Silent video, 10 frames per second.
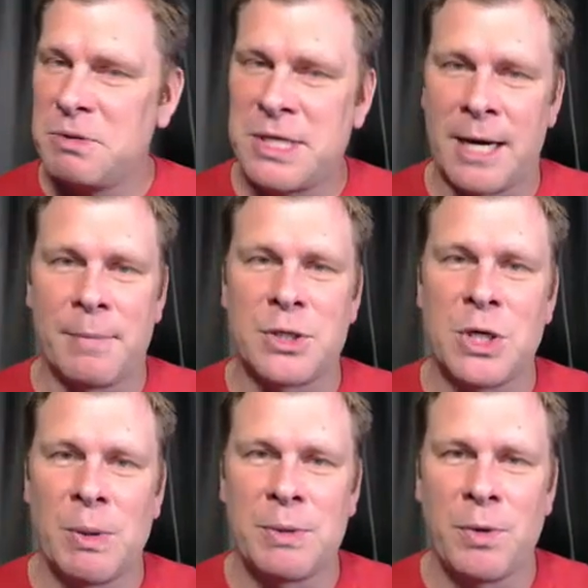set up a
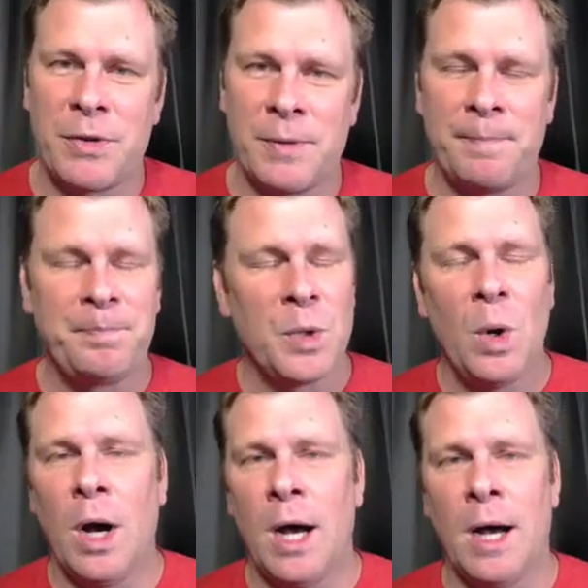showing with them,
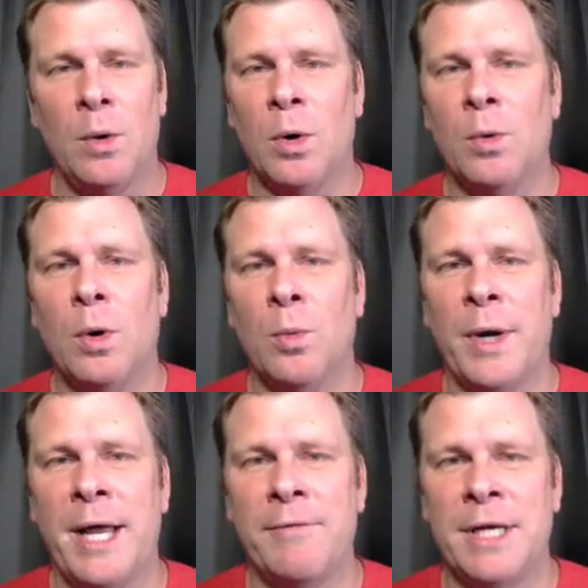or
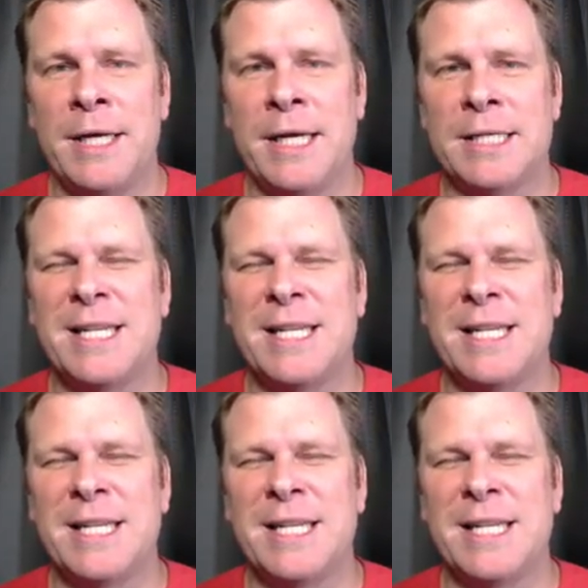whatever you need.